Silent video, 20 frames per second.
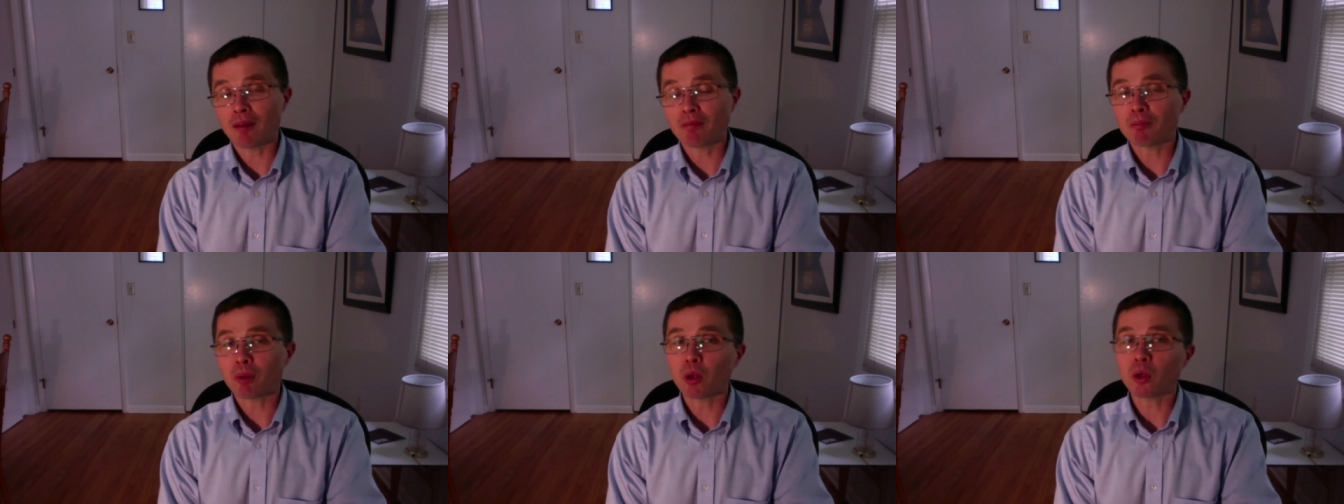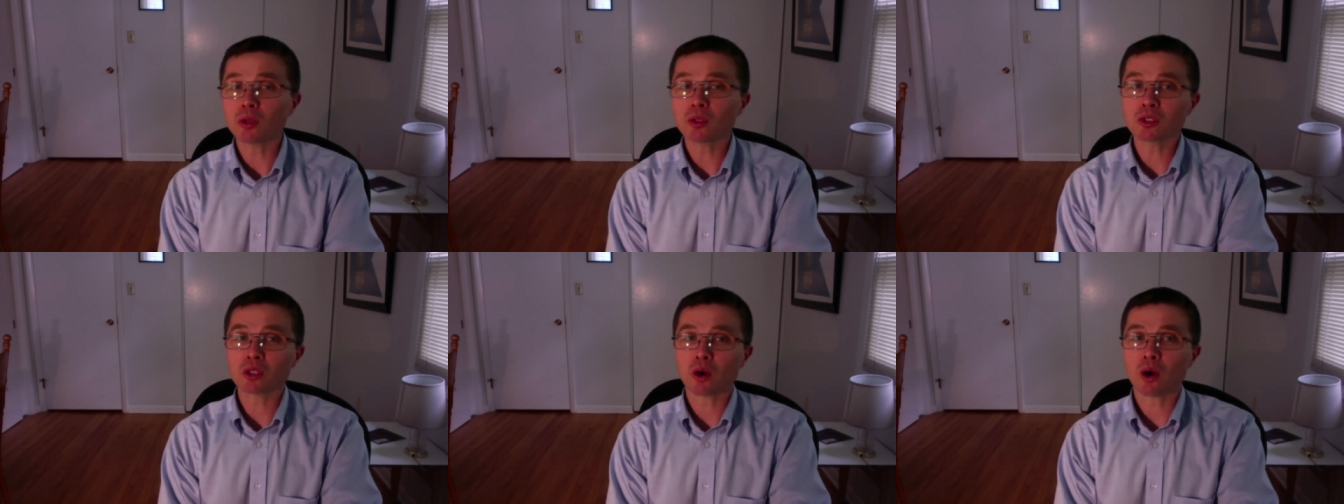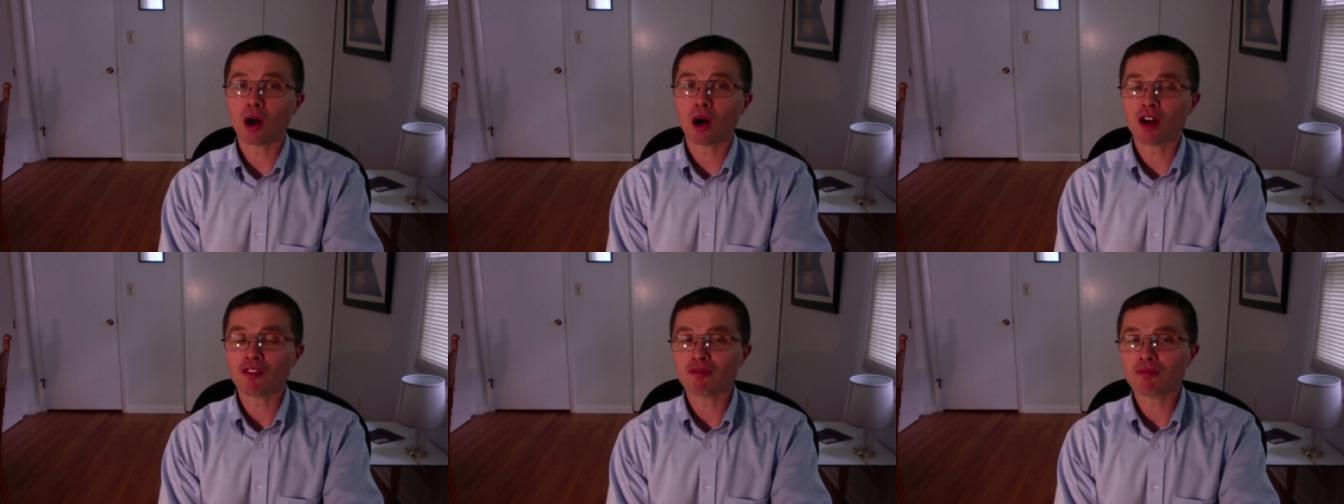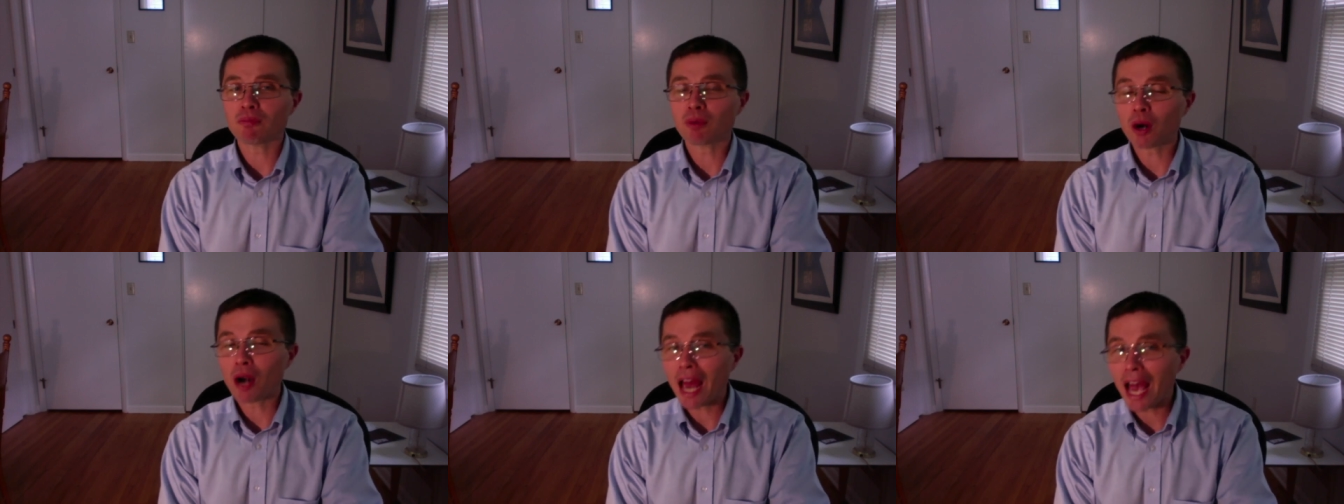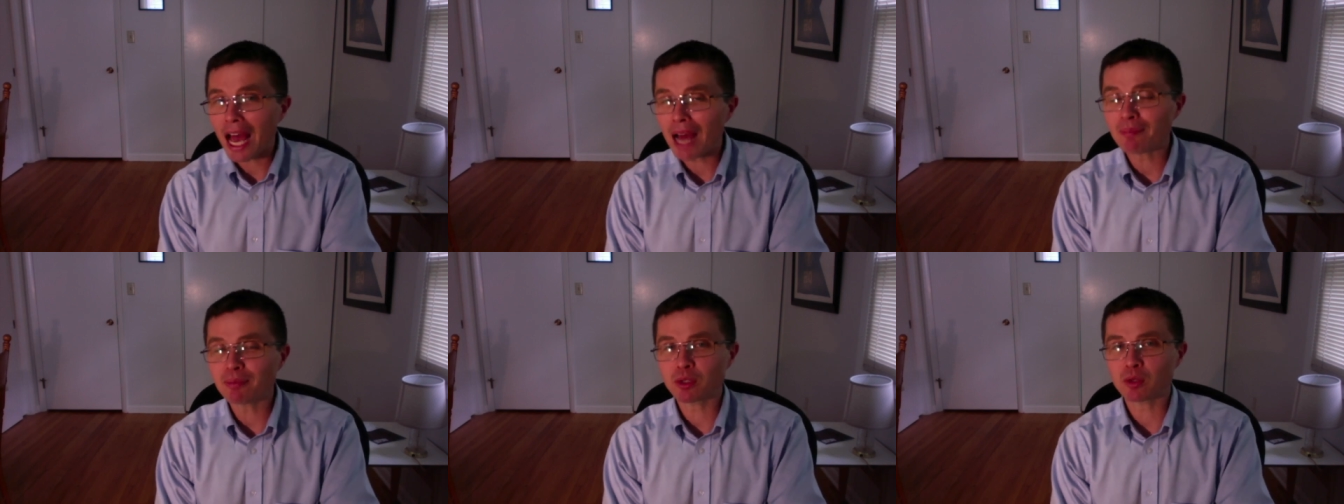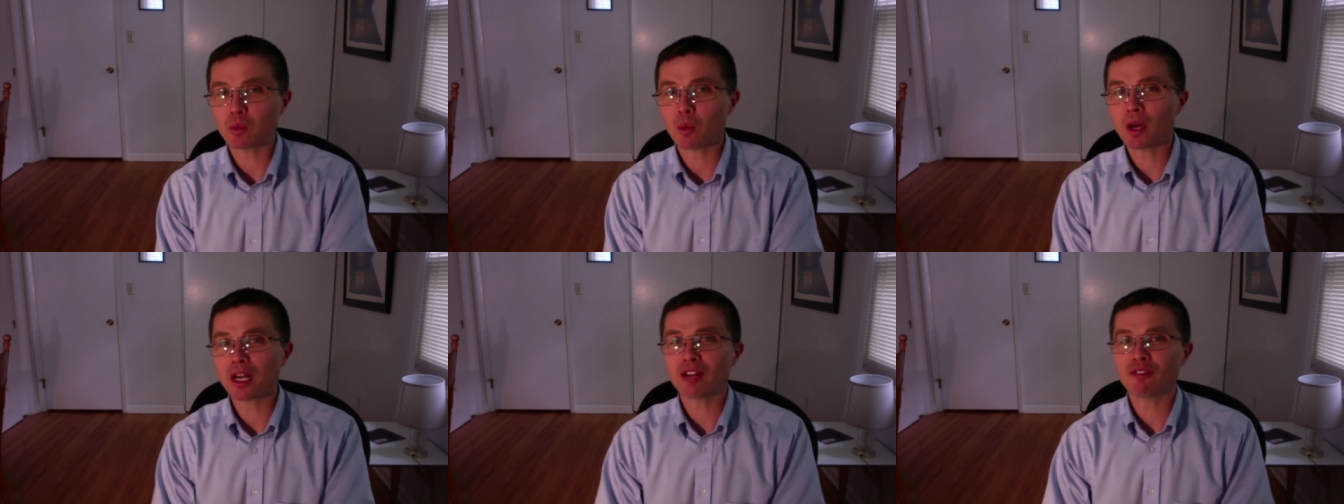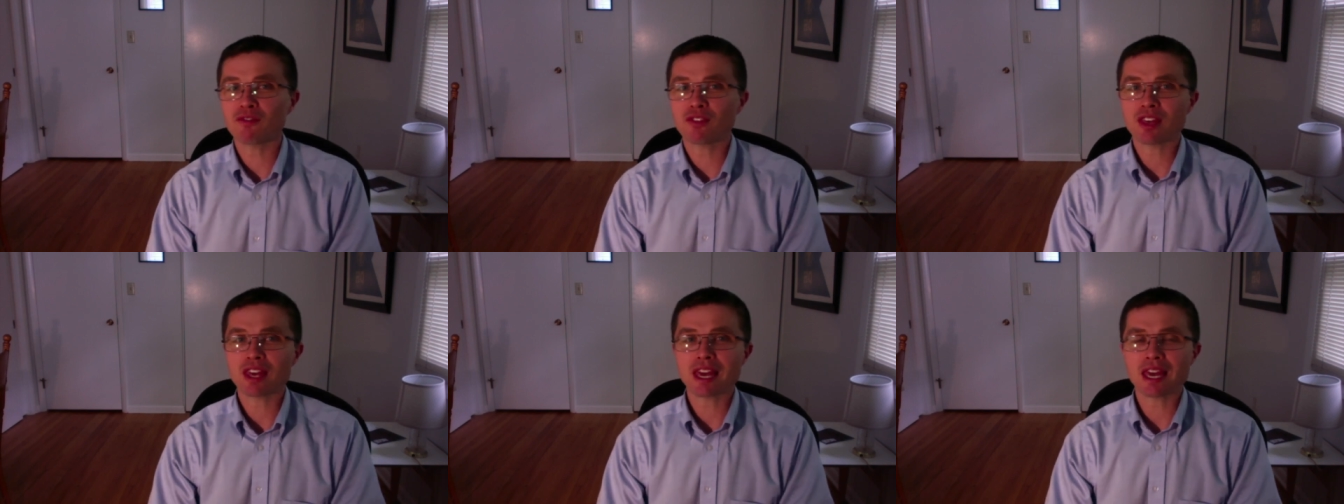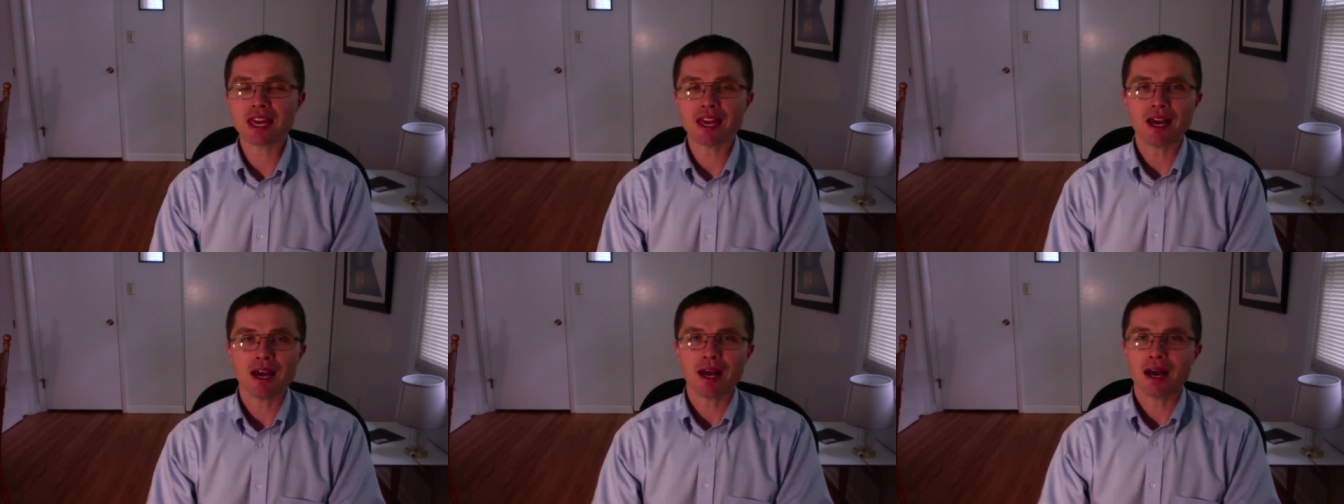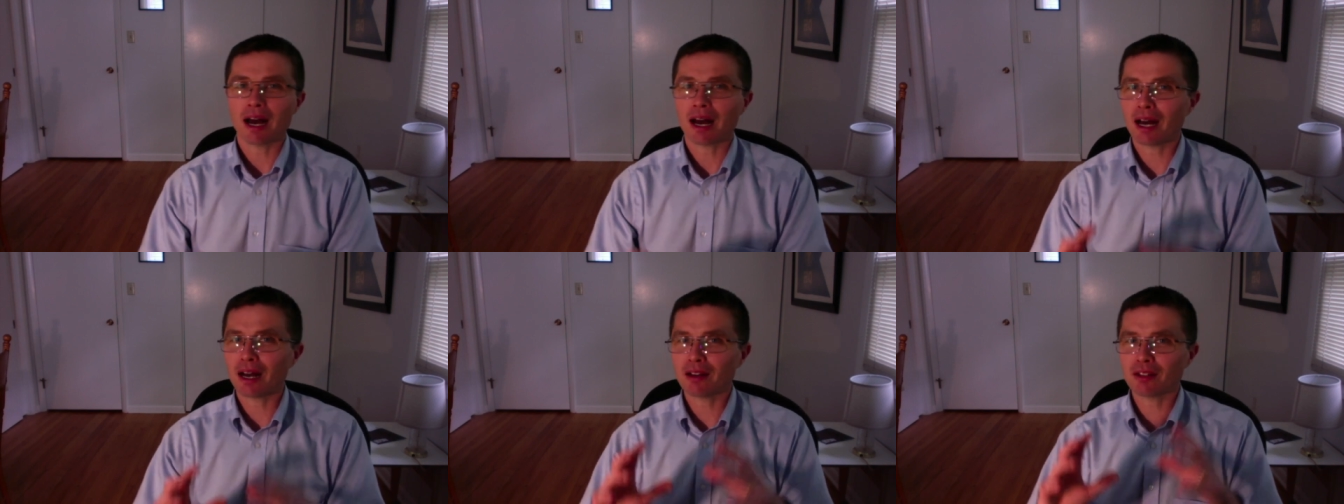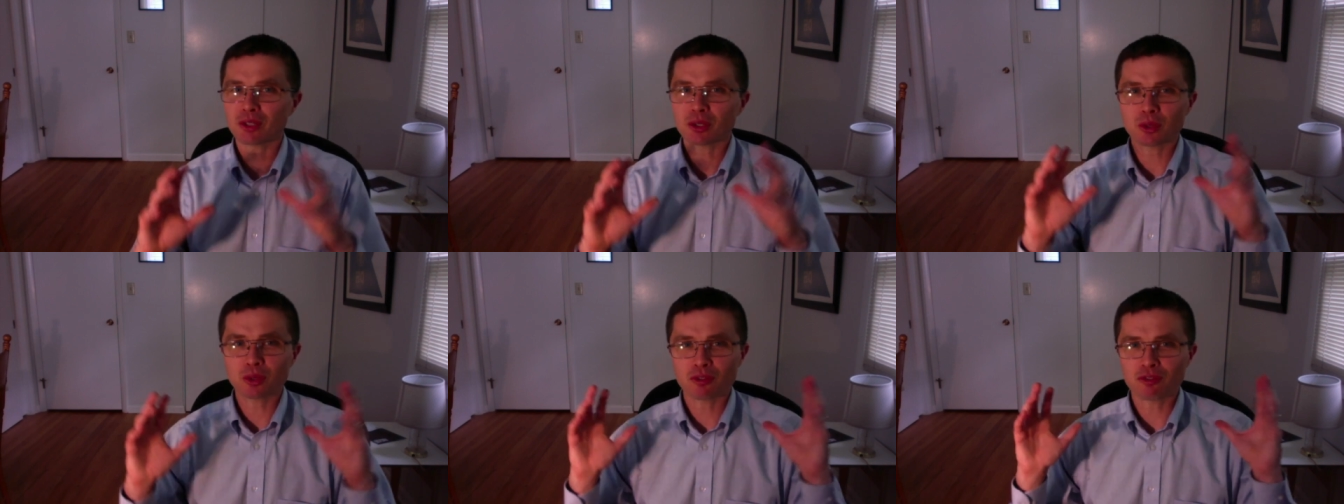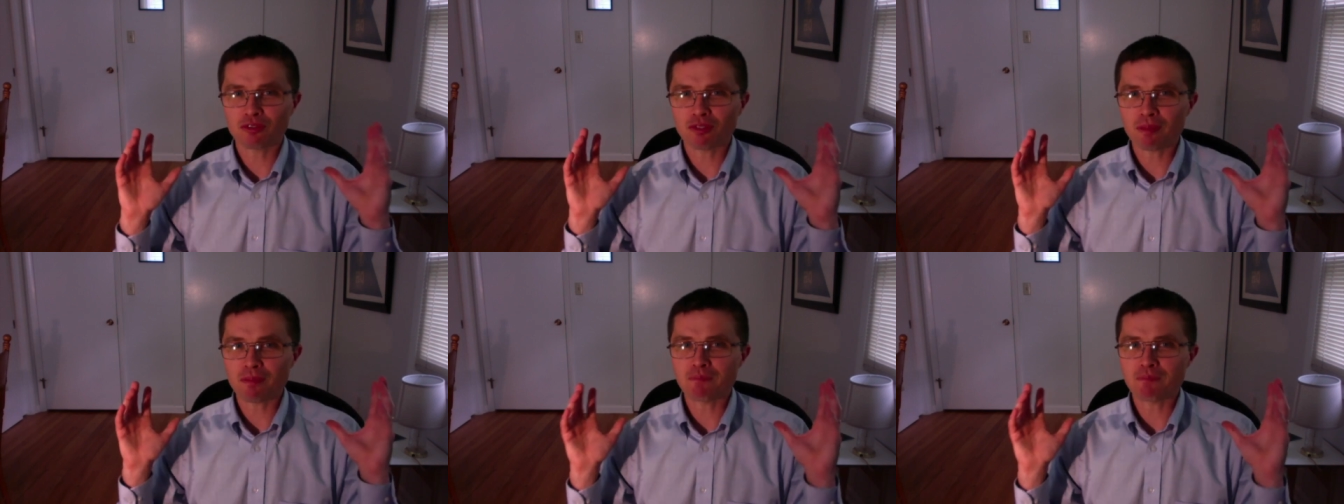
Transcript: pulls off perhaps one of the sort of